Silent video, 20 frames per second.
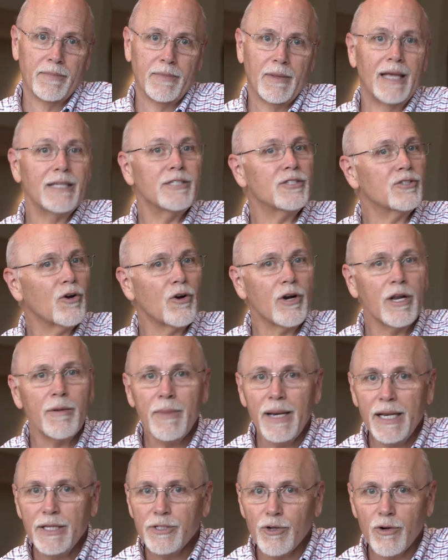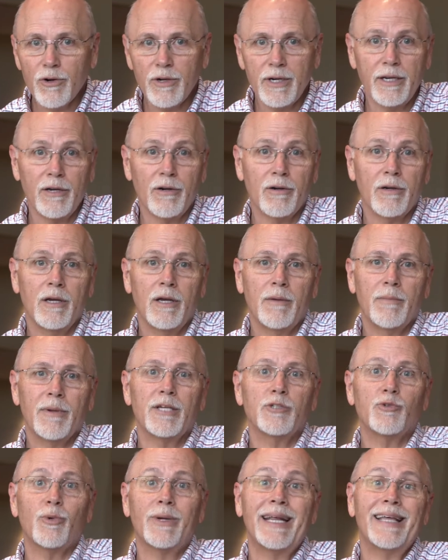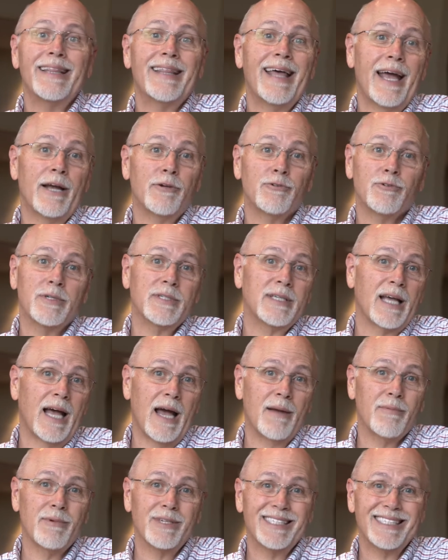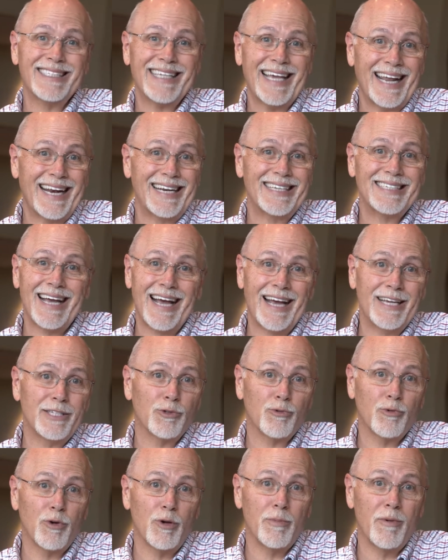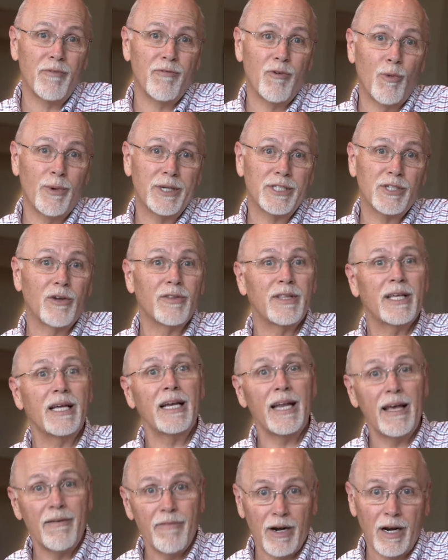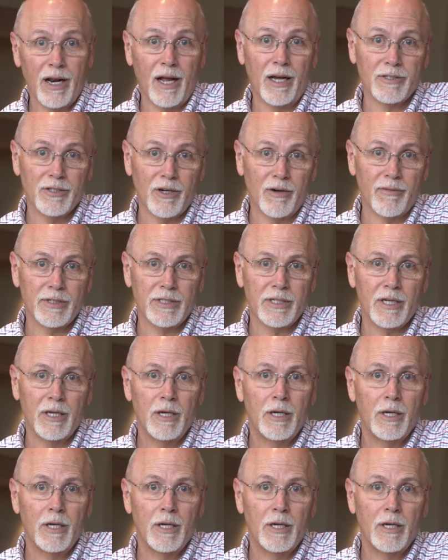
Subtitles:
That's 30 minutes earlier because we need the extra time to sanitize the room before we start the 11 o'clock service.